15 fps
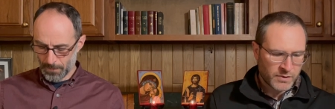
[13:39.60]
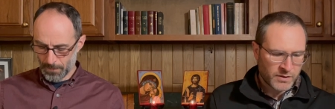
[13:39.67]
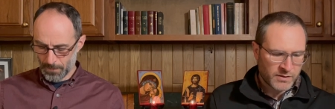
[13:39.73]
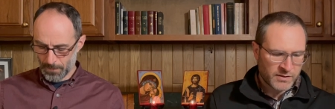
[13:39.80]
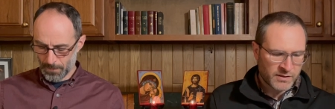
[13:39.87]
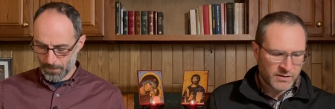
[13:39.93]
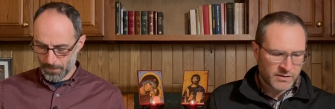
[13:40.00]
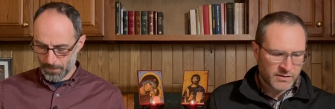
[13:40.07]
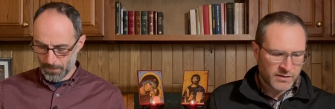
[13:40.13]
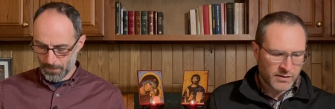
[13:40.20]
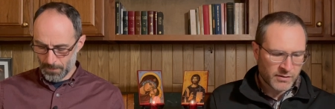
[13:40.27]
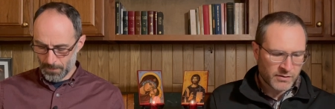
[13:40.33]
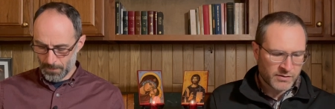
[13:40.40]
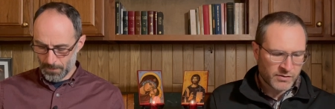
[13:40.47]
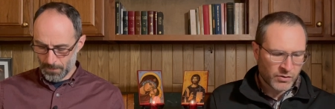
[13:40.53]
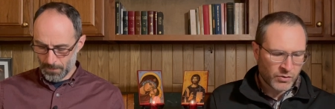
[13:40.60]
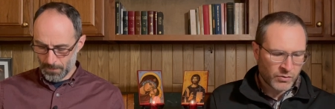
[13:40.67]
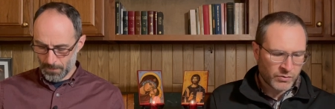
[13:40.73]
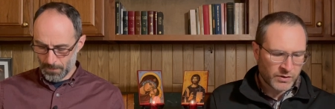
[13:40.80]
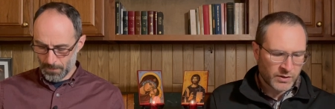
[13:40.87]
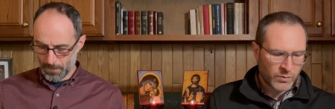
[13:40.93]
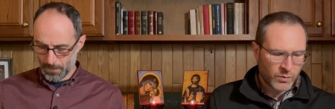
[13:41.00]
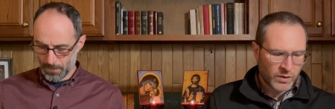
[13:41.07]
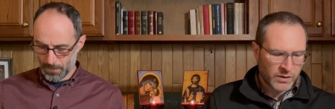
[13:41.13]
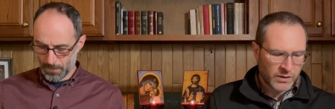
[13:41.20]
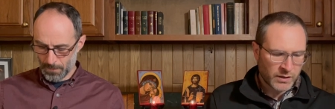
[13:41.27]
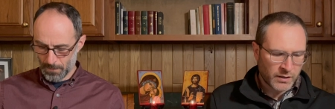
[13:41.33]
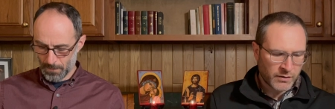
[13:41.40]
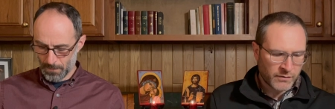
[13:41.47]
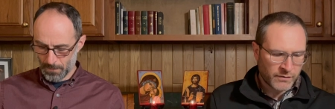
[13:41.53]
Speaker 1: Since there is only one
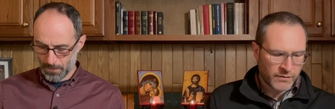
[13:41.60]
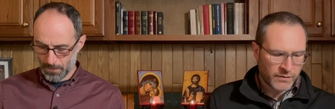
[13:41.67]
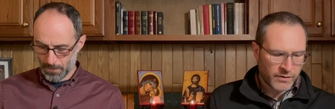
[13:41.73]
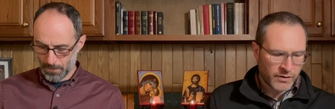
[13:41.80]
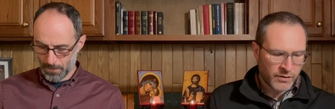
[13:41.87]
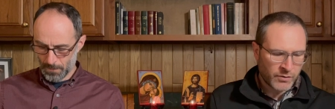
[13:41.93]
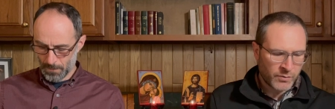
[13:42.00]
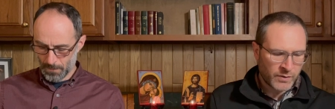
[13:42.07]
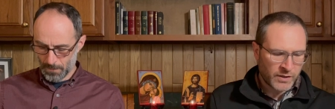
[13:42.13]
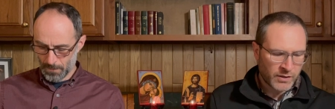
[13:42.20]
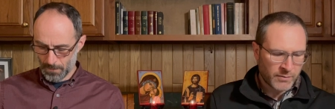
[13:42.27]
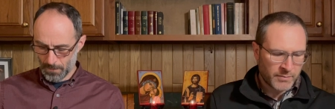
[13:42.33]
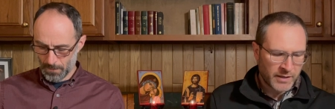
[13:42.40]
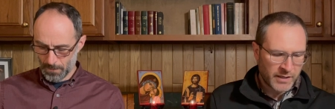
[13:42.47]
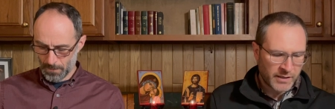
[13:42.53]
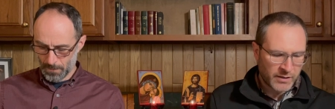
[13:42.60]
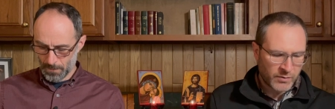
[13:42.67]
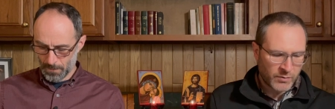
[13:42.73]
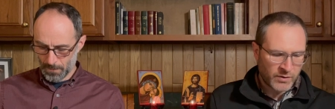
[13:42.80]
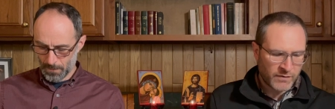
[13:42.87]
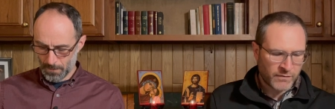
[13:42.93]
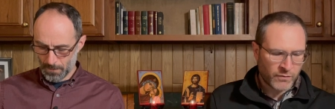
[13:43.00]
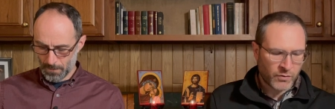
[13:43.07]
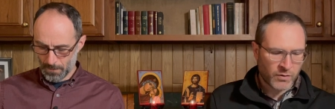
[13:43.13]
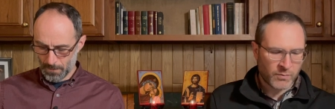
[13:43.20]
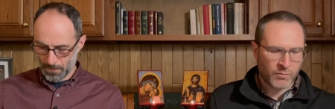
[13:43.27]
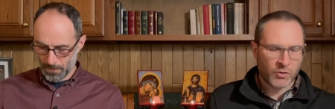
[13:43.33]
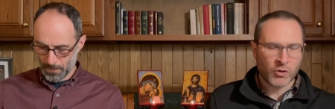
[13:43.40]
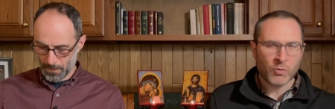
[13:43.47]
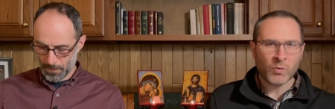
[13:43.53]
loaf, though we are many, we
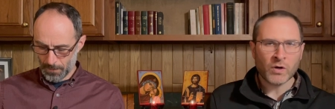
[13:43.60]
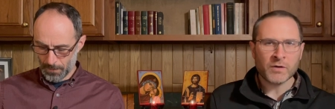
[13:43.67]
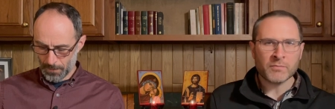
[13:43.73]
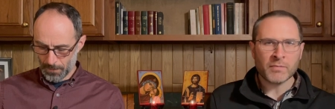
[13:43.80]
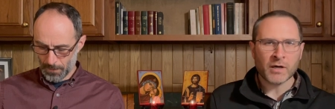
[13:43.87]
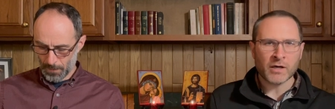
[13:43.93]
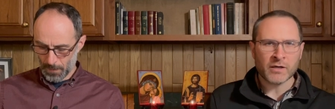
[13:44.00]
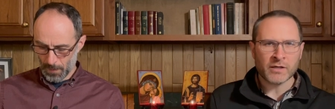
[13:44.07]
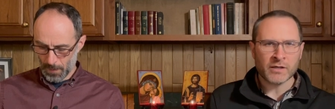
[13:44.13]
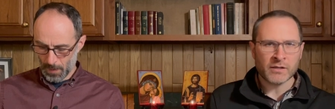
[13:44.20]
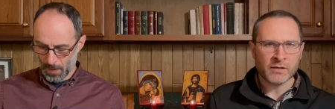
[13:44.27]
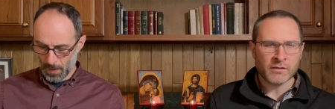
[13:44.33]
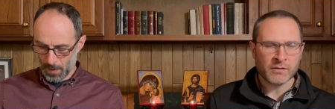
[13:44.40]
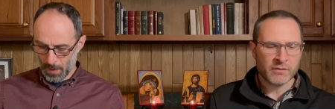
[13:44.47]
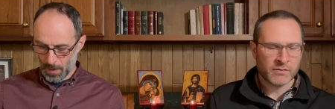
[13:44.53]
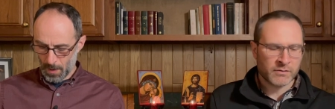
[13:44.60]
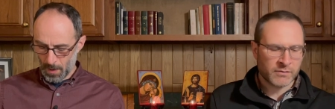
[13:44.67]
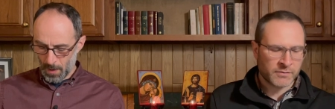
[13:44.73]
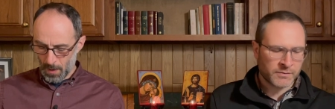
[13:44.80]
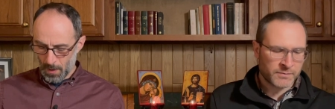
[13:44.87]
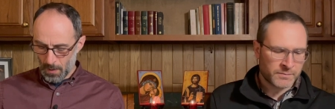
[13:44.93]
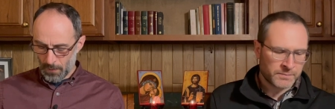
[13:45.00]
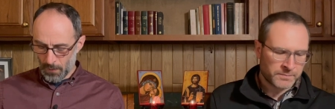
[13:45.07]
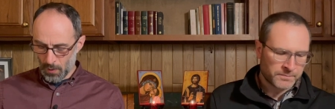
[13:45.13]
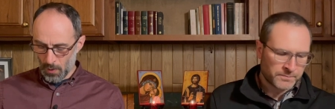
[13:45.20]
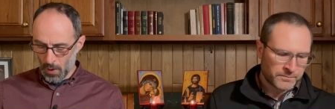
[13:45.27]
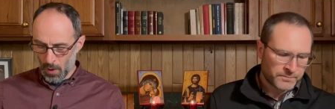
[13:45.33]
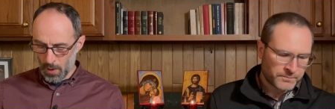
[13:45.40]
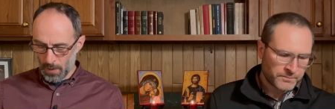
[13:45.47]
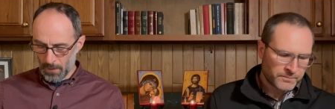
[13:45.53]
form one body.
Speaker 2: For
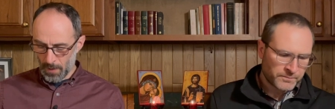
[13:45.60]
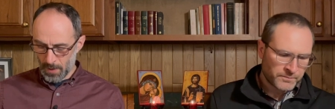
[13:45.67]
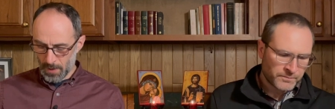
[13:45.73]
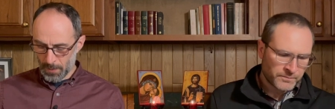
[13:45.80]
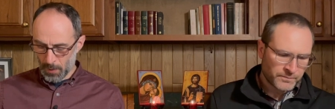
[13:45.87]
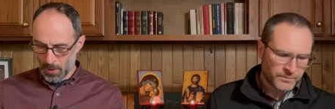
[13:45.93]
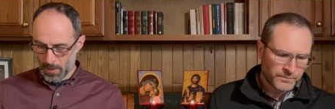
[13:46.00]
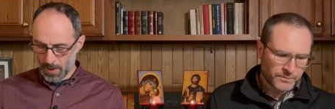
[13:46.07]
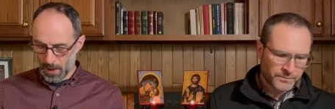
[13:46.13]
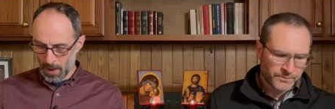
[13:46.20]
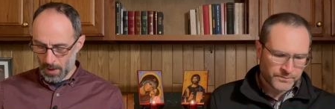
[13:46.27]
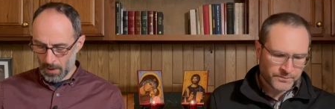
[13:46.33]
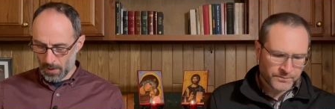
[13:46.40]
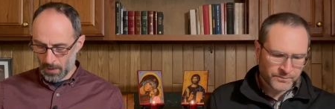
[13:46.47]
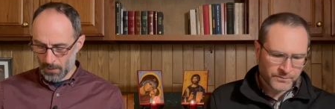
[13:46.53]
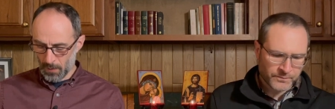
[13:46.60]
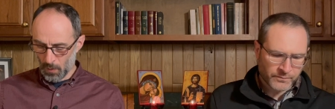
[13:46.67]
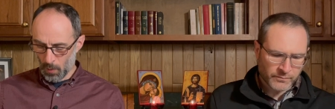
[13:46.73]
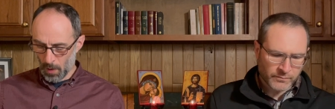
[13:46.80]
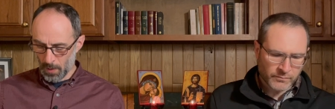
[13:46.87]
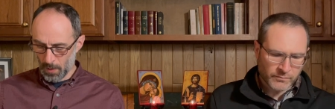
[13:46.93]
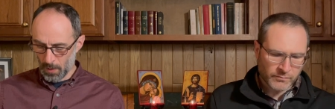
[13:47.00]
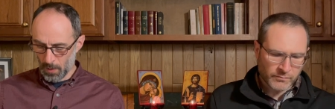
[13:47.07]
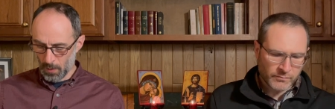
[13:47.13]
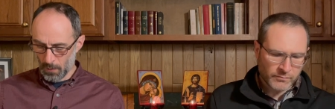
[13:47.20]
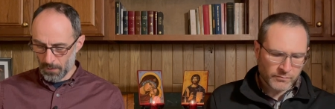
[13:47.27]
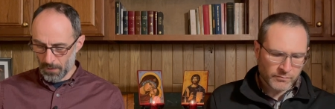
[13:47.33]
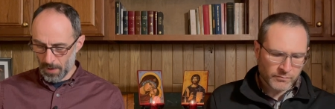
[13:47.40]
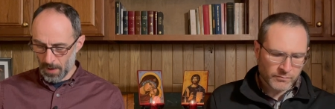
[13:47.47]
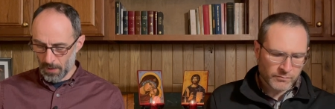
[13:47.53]
all of us partake of the one
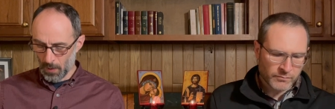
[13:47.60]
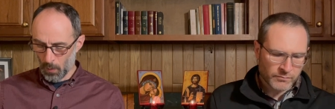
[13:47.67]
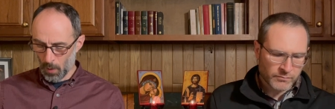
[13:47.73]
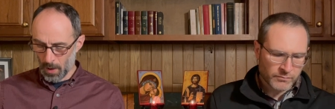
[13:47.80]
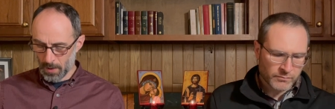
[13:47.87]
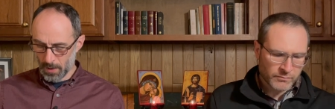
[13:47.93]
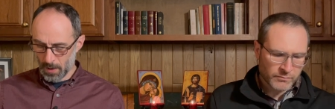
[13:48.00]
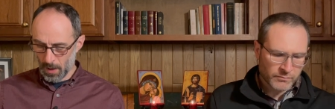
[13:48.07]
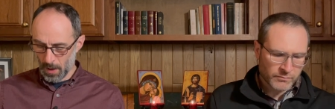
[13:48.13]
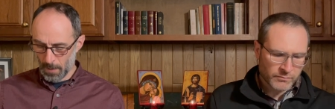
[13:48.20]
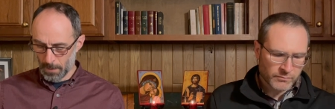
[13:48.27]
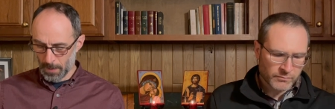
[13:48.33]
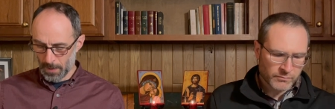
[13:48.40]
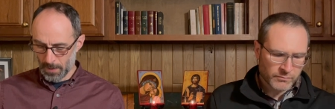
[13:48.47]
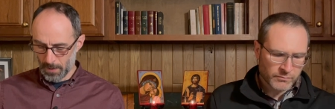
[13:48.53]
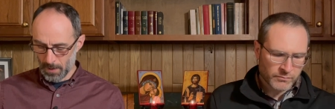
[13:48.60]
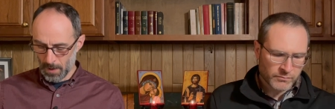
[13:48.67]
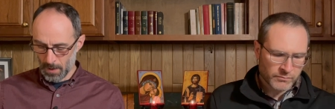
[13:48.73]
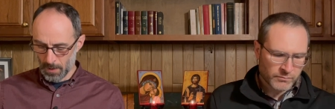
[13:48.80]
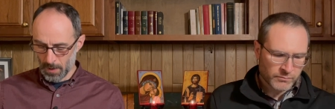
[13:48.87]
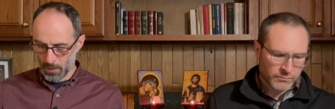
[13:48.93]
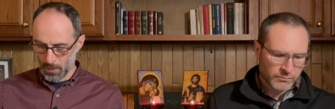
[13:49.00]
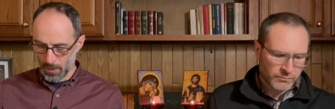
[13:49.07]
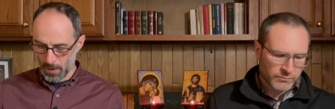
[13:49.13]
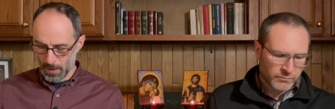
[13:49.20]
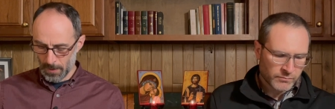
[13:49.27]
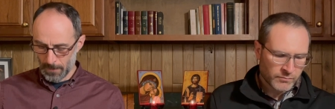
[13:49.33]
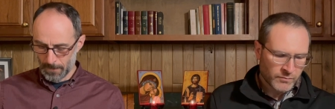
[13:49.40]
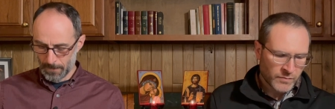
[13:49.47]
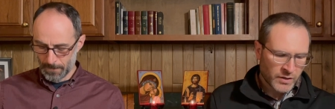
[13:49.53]
loaf and the one cup. Alleluia.
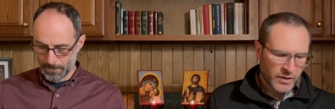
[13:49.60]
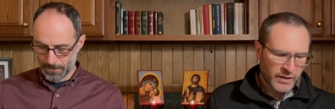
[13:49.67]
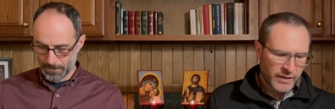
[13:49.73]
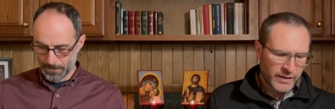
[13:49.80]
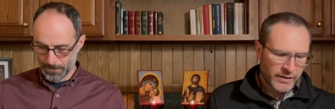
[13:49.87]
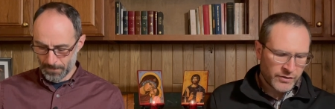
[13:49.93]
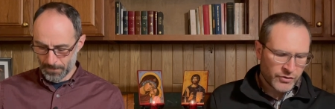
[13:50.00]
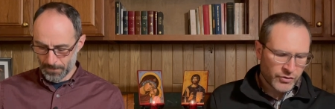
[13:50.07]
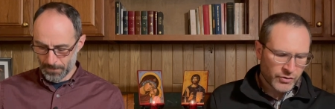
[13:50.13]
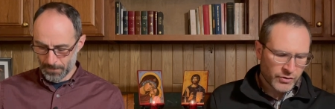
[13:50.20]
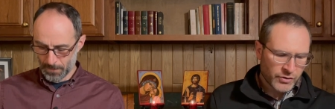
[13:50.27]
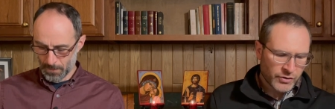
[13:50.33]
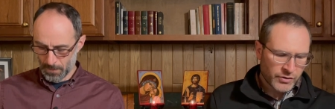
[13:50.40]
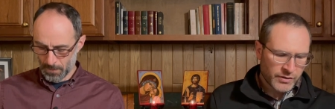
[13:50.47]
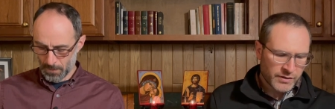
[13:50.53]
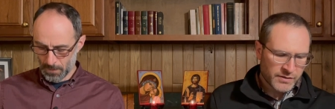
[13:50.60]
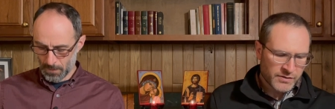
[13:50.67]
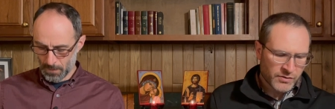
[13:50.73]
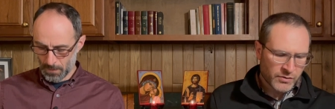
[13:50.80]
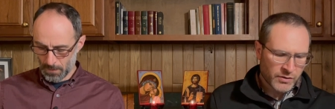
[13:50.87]
Speaker 1: In your goodness, O